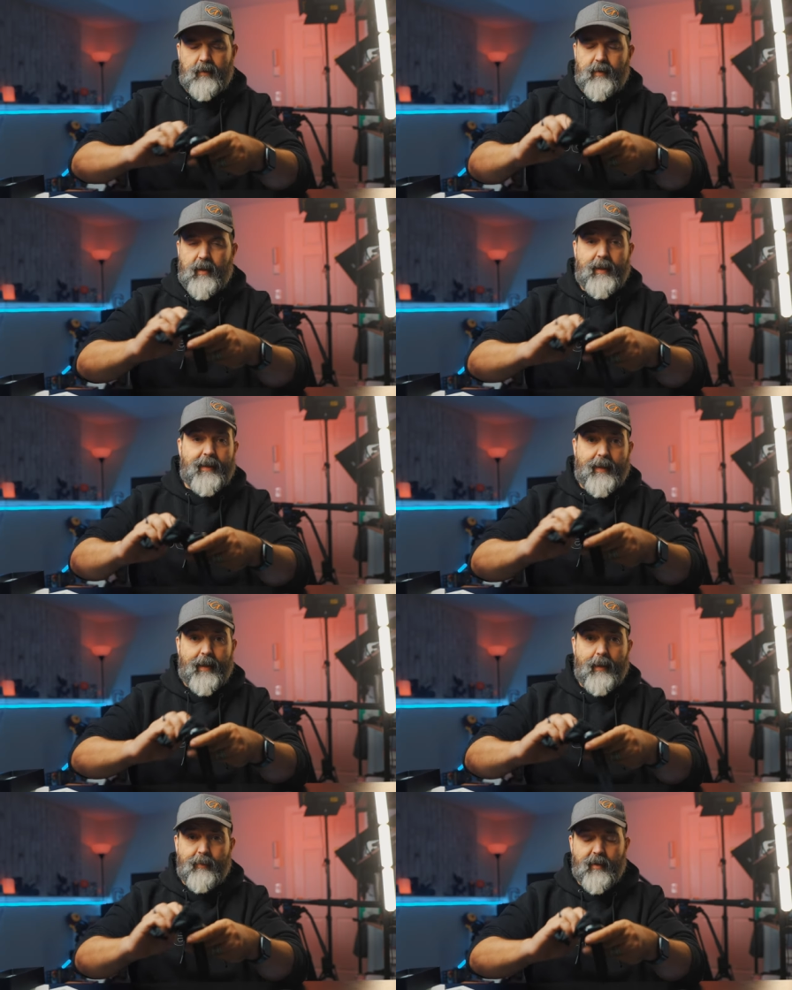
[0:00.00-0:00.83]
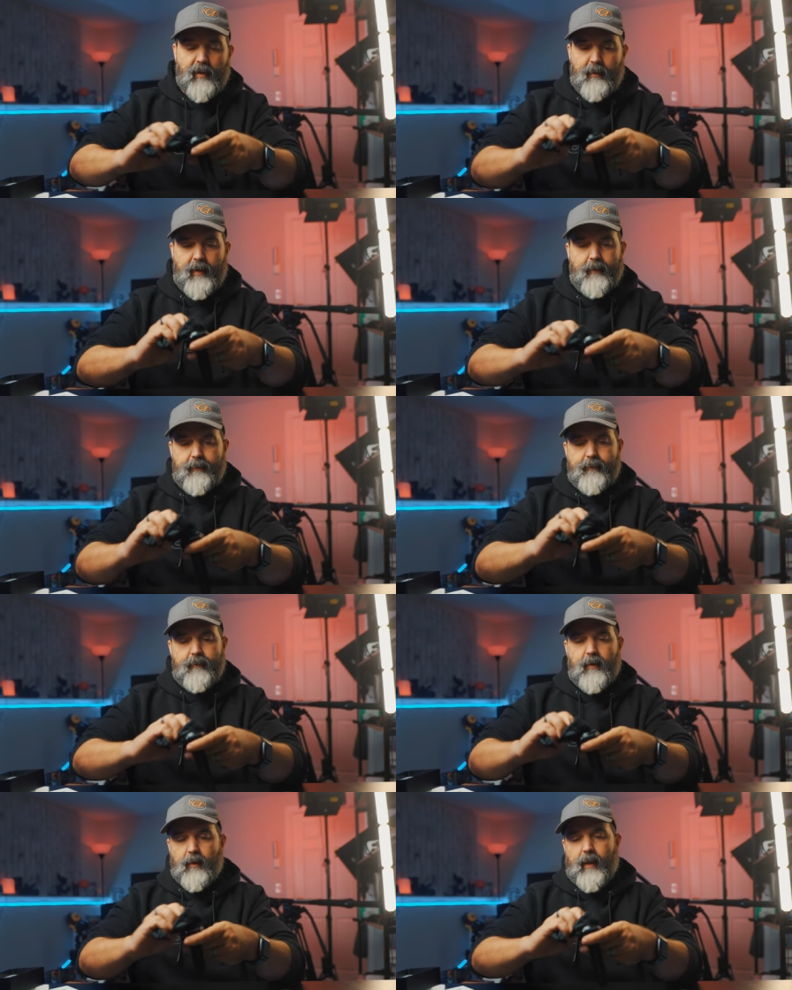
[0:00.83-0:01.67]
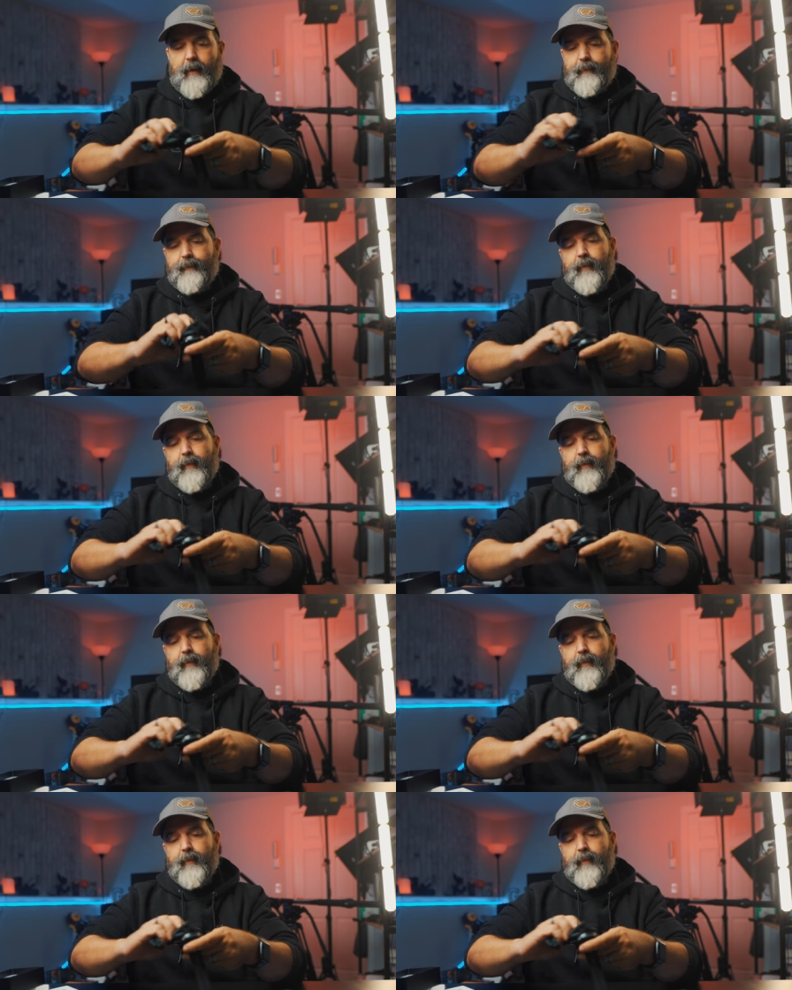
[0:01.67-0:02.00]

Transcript: clean that up a little bit. Okay.